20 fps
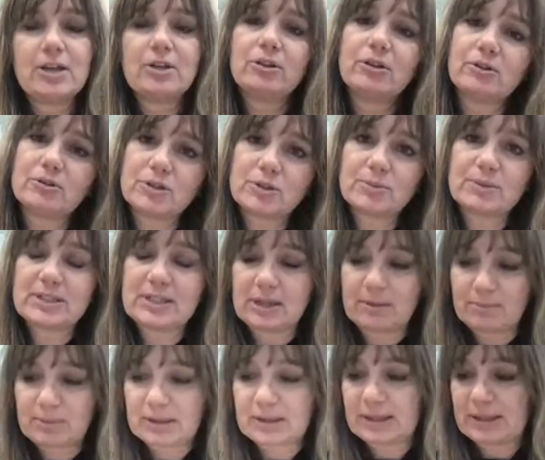Those would
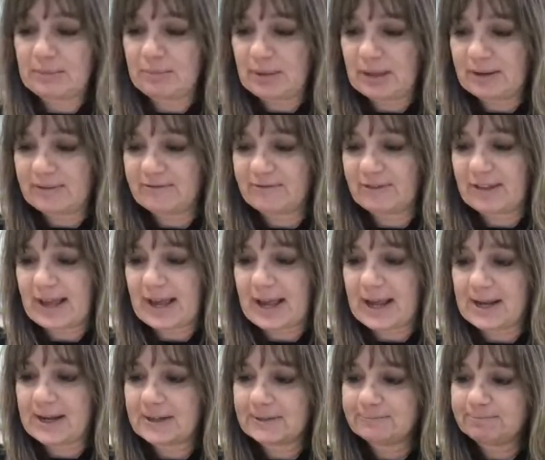typically be a flag.